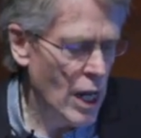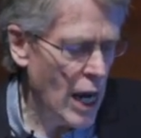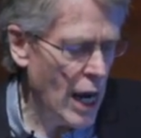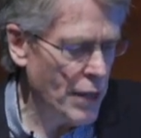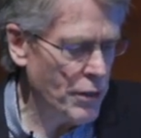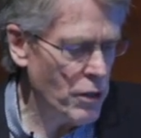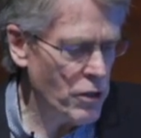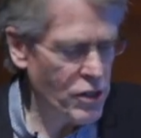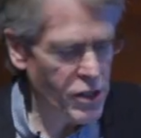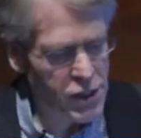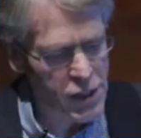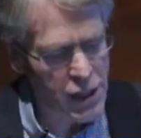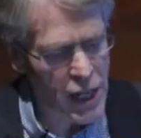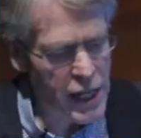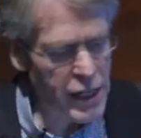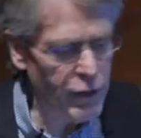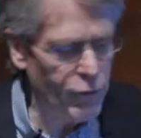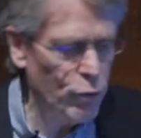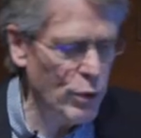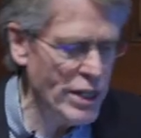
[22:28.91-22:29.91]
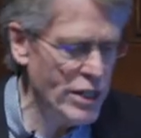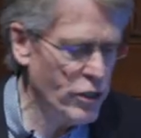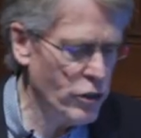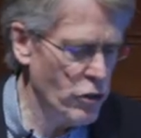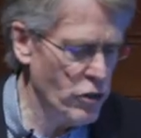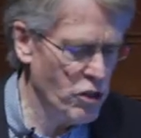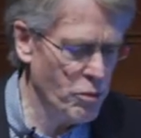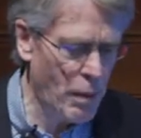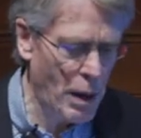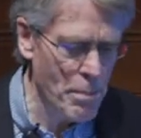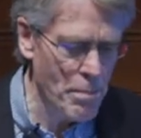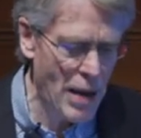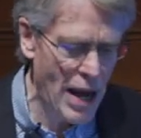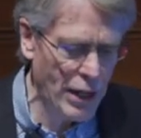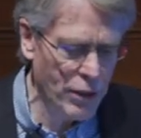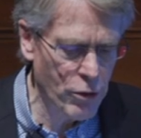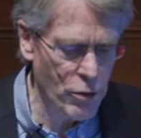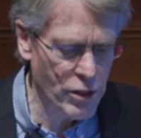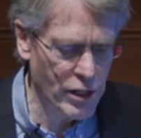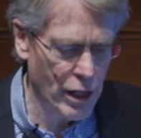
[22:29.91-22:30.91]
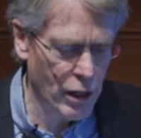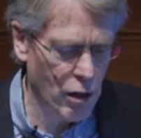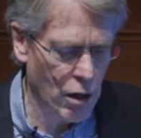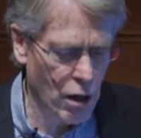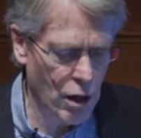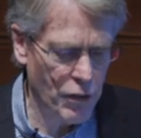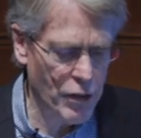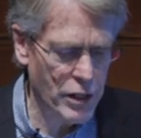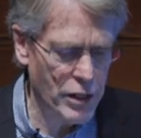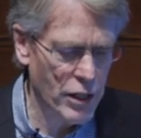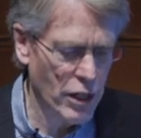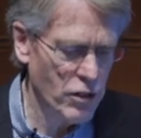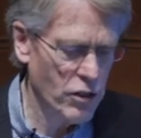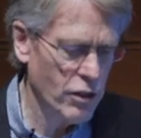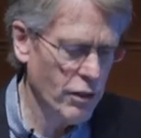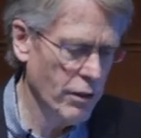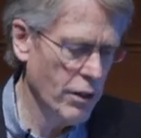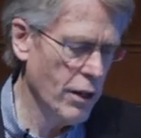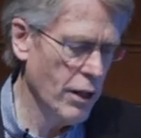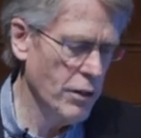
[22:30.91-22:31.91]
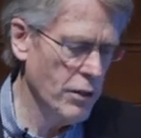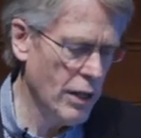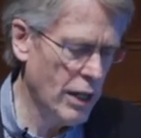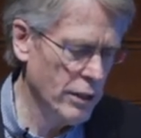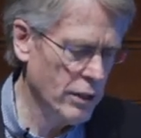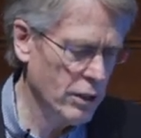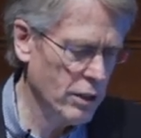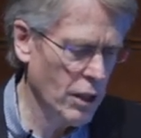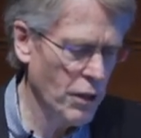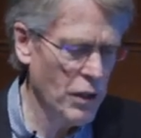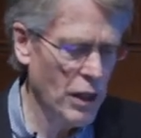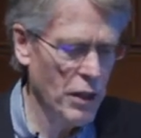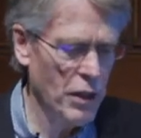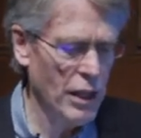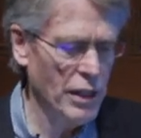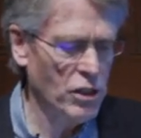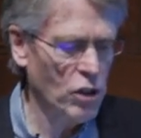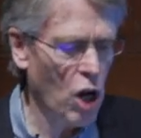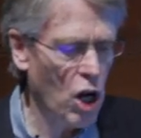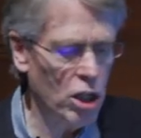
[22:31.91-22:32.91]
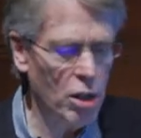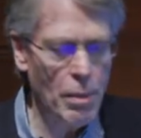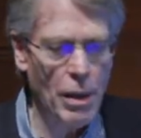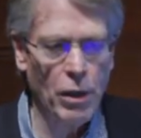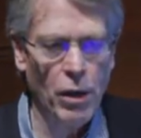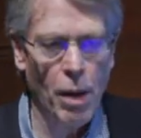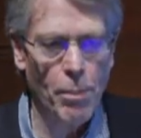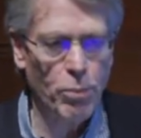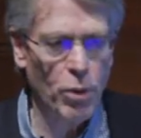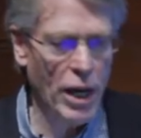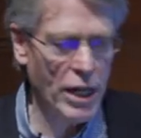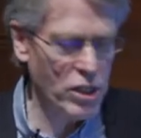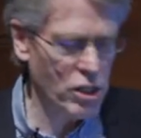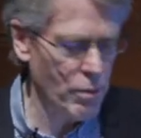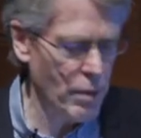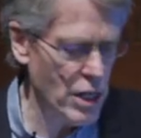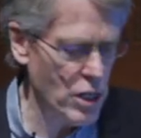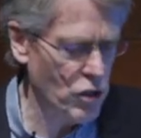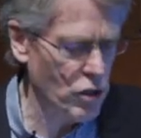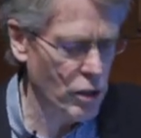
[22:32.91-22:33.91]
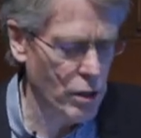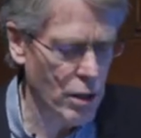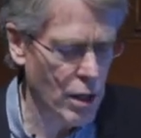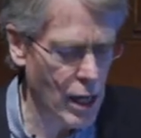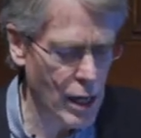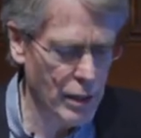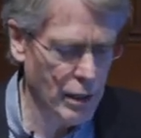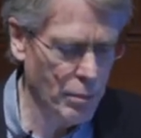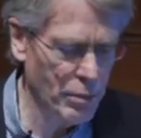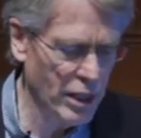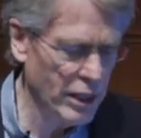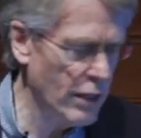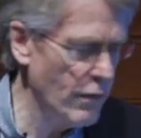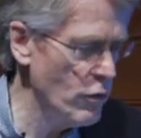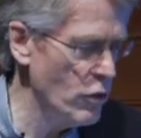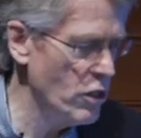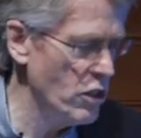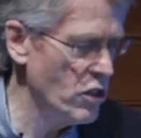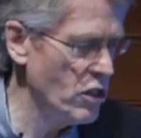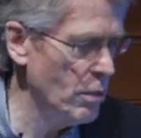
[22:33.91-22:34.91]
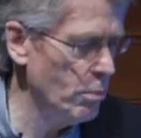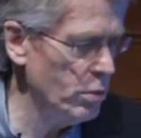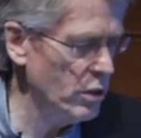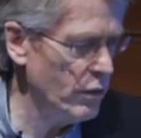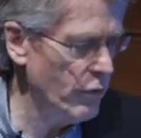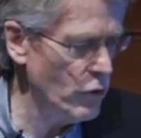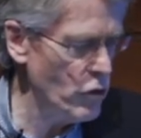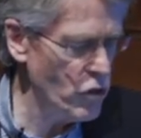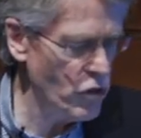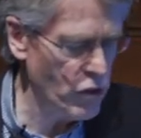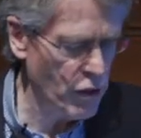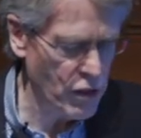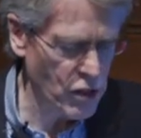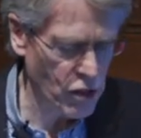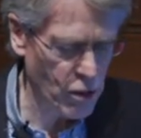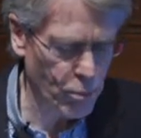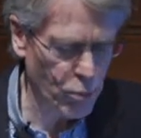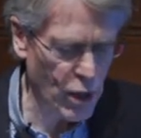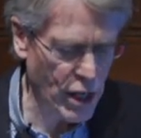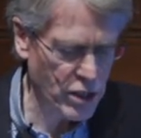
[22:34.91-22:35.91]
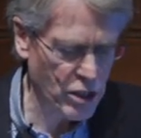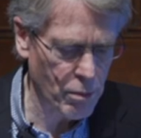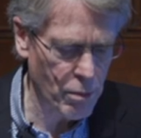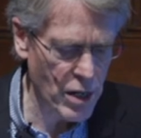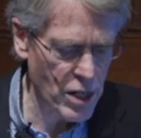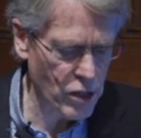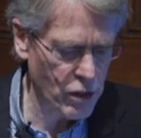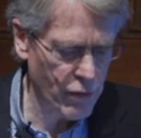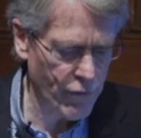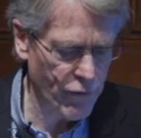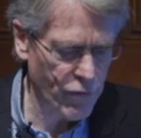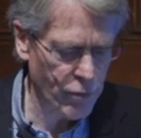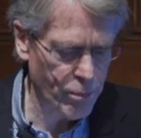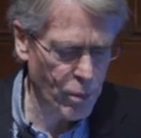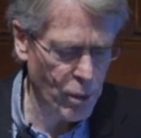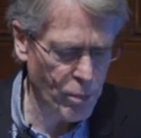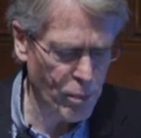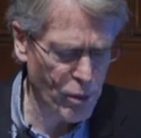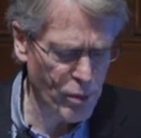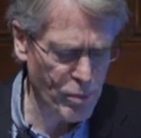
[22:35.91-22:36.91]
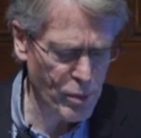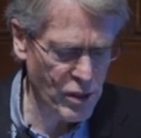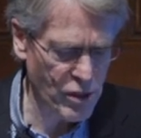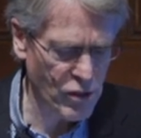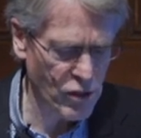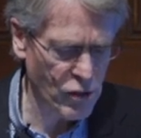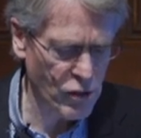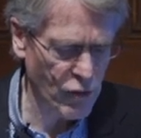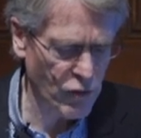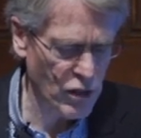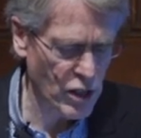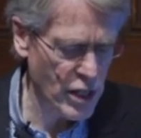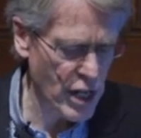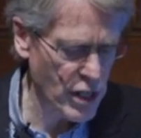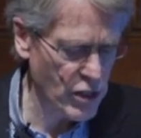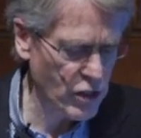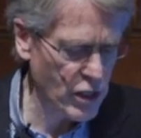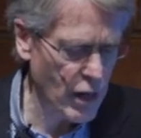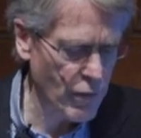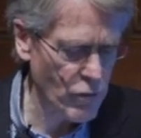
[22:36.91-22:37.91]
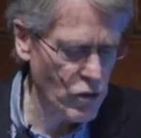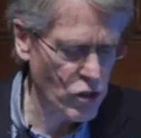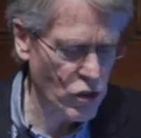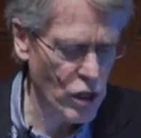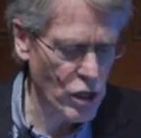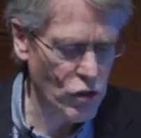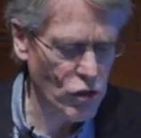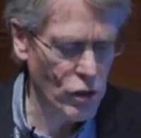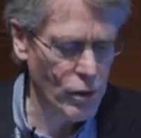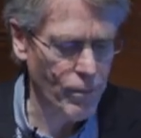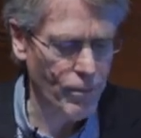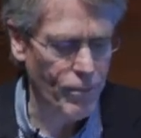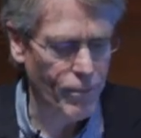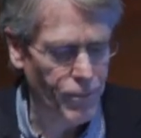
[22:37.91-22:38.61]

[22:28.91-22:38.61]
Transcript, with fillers: And there's this line of research by Matthews et al. that does that's, that, that's all about approximation. And I'm going to give you the simplest version of this approximation for purposes of today's conversation.